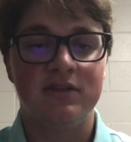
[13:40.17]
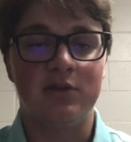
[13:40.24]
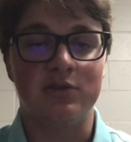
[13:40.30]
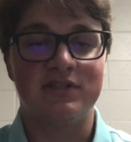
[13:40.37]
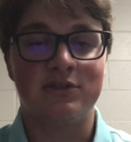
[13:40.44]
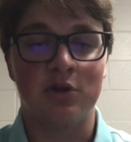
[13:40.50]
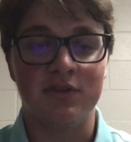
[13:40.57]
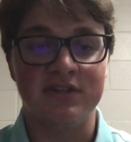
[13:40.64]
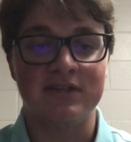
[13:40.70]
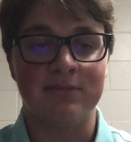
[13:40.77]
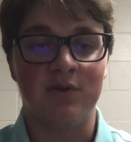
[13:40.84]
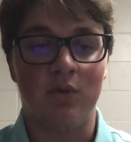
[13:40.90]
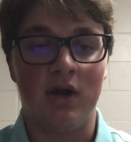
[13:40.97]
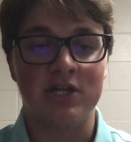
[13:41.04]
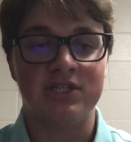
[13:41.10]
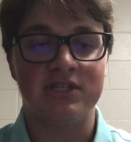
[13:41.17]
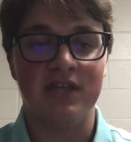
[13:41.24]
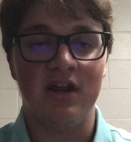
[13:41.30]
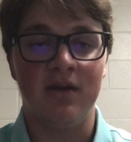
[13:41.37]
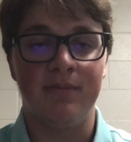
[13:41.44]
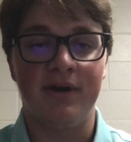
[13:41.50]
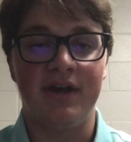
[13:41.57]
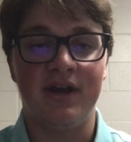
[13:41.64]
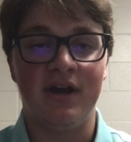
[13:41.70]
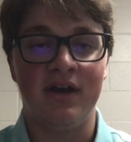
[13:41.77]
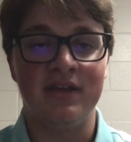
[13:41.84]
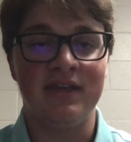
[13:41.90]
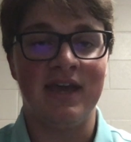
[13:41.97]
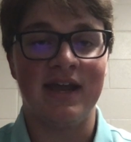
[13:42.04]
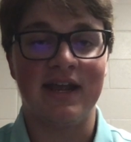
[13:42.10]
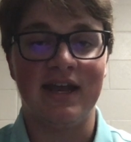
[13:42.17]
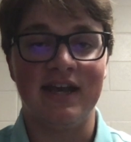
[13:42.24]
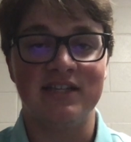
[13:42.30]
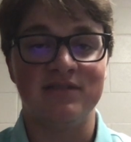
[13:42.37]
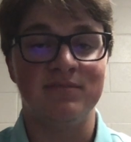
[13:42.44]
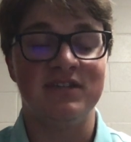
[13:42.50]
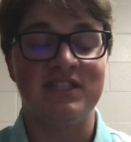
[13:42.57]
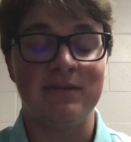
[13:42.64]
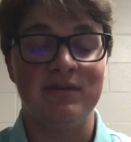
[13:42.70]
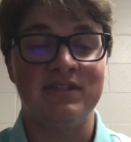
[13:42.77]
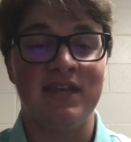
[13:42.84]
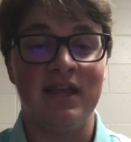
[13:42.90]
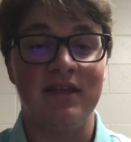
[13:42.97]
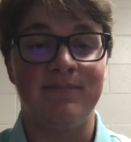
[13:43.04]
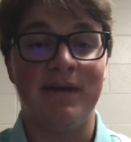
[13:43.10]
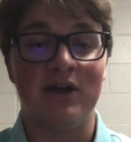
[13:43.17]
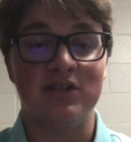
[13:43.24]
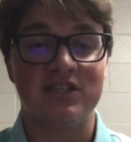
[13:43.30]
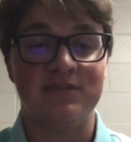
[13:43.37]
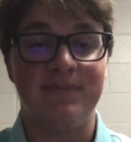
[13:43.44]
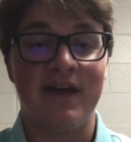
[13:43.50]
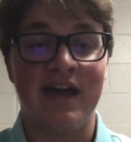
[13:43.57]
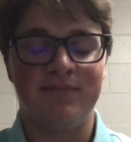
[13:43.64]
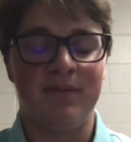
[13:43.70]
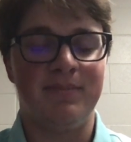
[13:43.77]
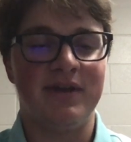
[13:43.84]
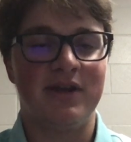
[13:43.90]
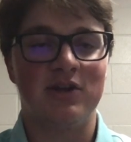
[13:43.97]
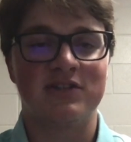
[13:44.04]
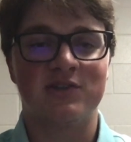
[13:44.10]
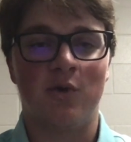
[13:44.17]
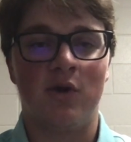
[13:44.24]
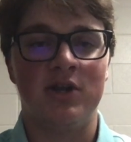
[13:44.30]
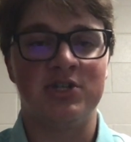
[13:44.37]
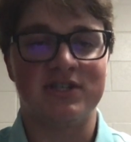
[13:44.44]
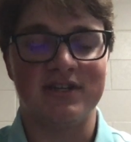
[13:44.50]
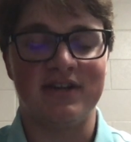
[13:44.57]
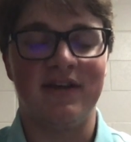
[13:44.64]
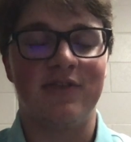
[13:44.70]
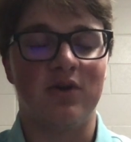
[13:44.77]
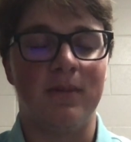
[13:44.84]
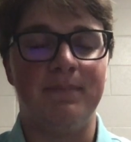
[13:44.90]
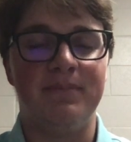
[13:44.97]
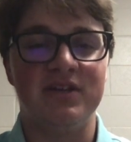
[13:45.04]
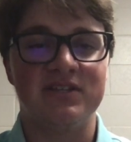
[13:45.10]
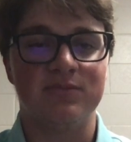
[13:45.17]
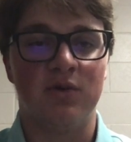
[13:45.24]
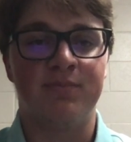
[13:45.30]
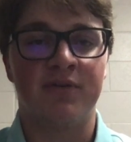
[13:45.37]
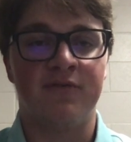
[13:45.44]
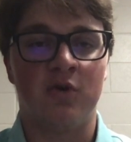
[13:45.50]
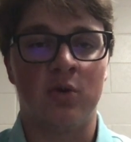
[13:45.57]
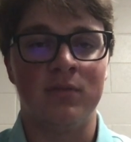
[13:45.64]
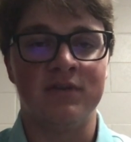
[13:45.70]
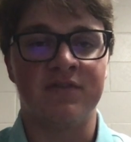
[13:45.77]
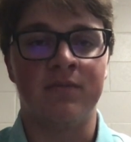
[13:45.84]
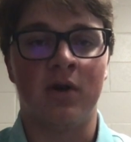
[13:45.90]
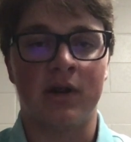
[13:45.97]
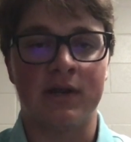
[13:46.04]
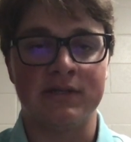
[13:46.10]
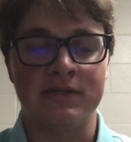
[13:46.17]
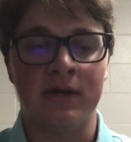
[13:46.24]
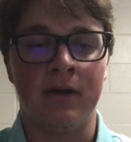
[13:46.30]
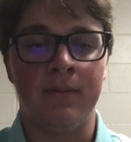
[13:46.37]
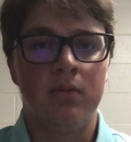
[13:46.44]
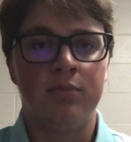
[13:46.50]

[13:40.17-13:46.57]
So certainly something to watch there, but yeah, guys, Mississippi State bounces back. A bigger story, just another abysmal performance from Arkansas.